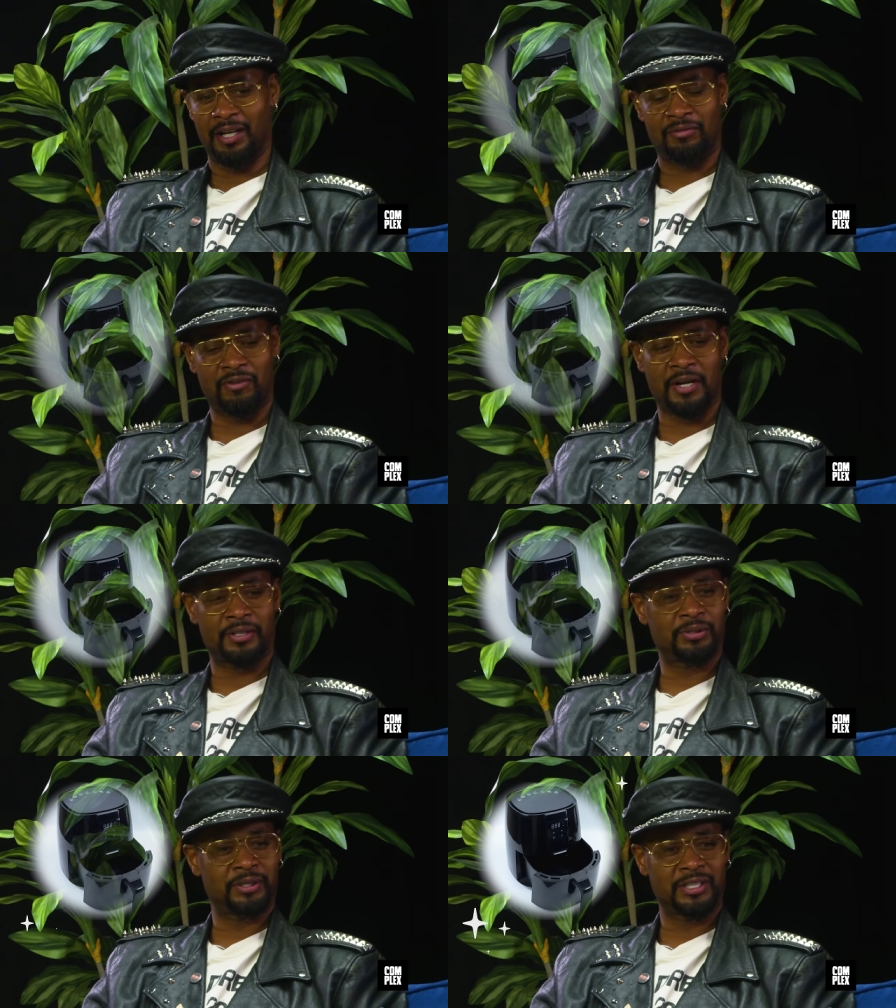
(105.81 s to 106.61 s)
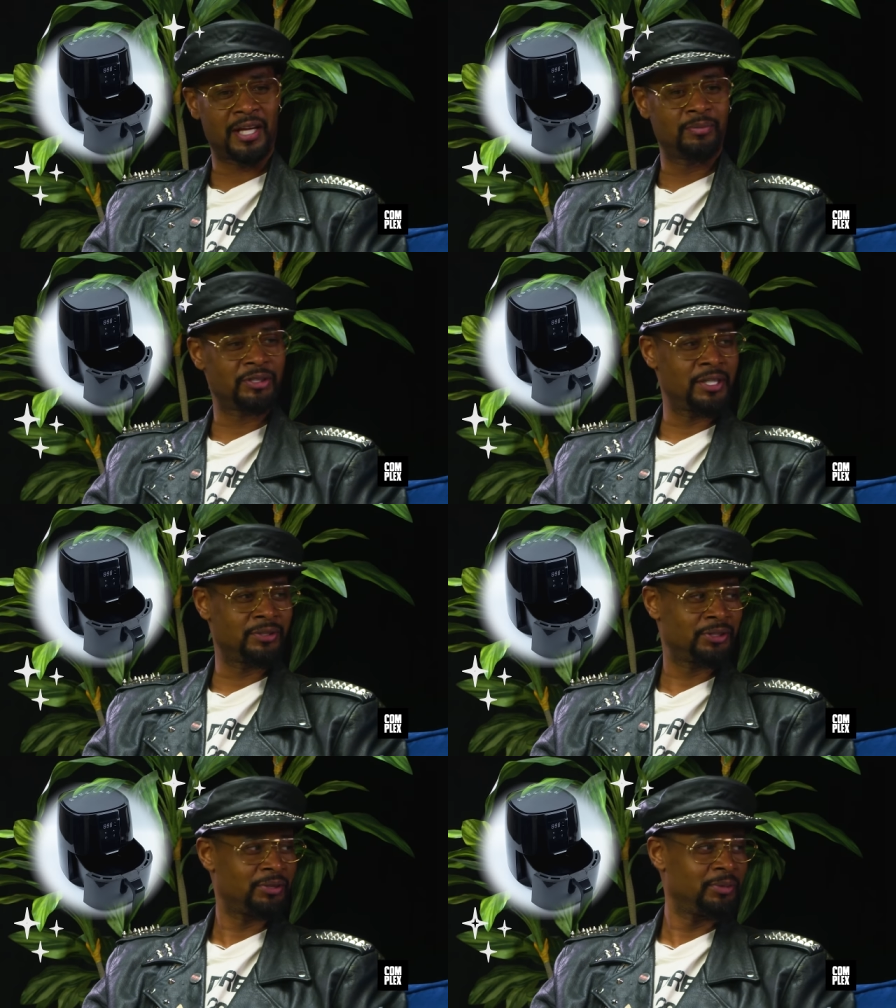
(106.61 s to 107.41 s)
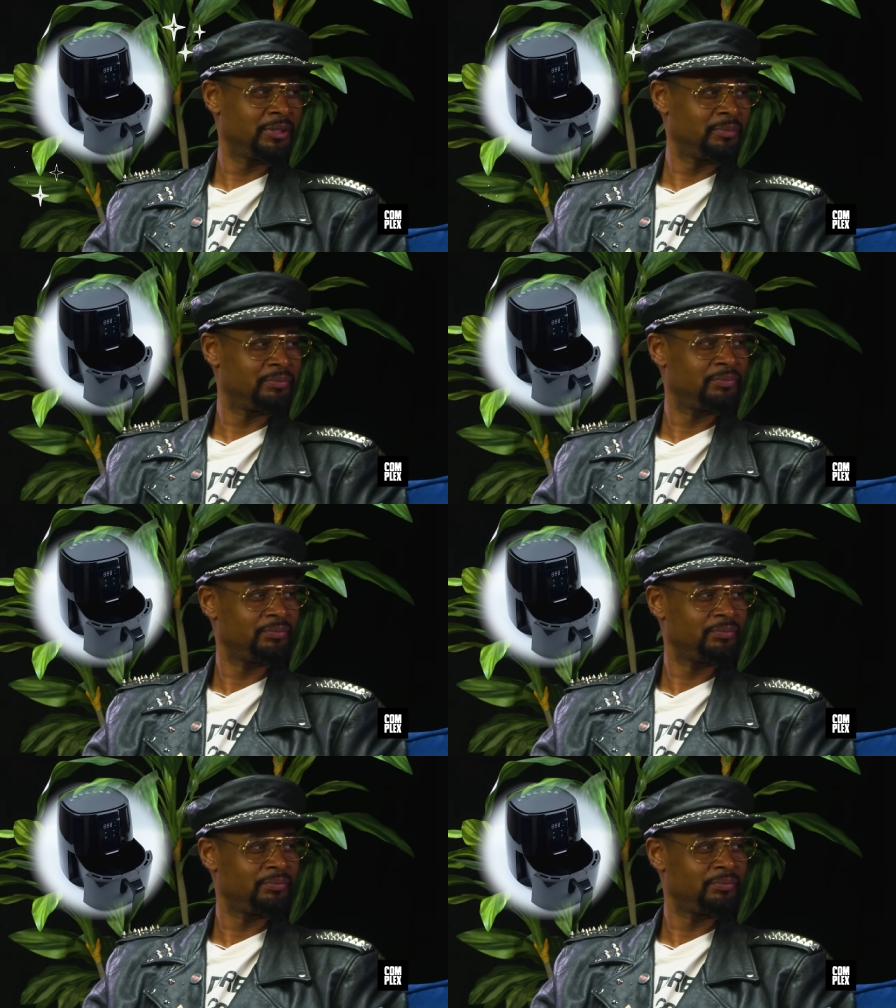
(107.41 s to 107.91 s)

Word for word: Air fryers were game changers to me.